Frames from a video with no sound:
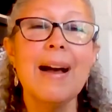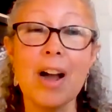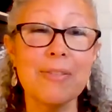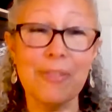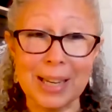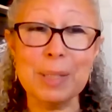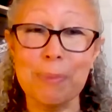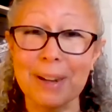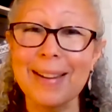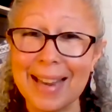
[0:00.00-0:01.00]
on
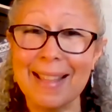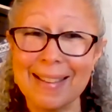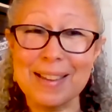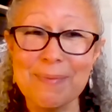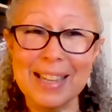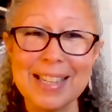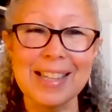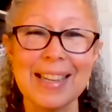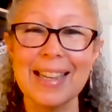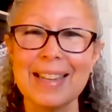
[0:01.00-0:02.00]
Facebook. Now that you
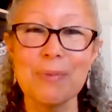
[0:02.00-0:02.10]
mention it,